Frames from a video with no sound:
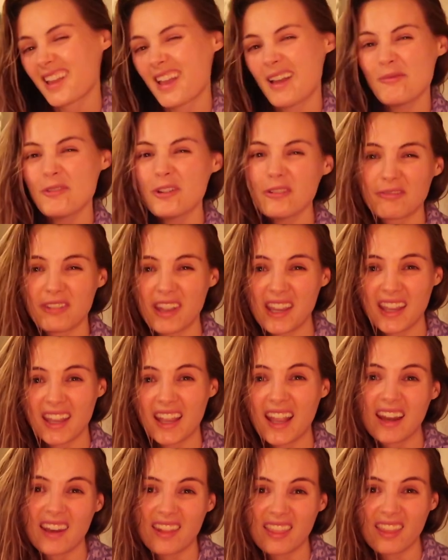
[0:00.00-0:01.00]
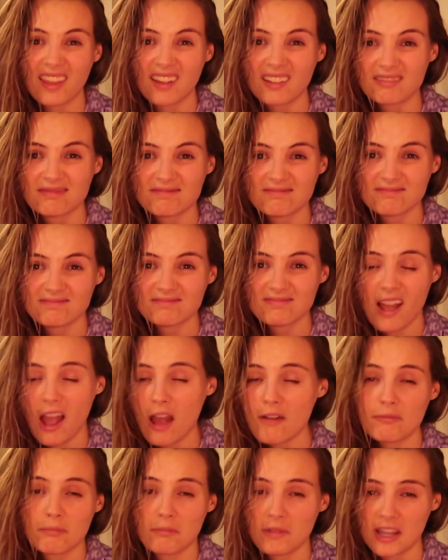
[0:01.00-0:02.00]
I'm not faking anything.
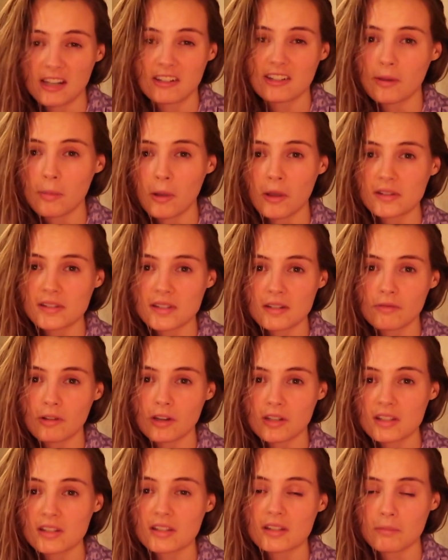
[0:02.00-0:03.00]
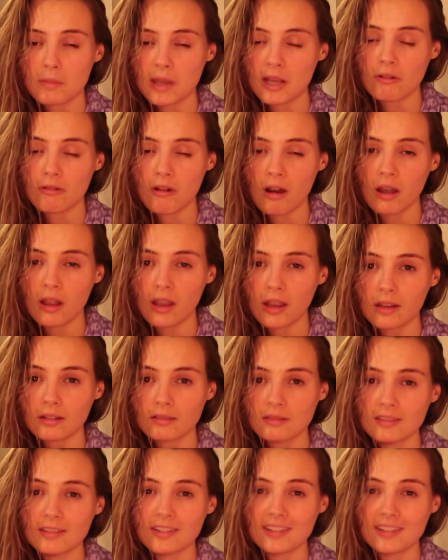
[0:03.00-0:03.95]
I've literally posted photos of me crying.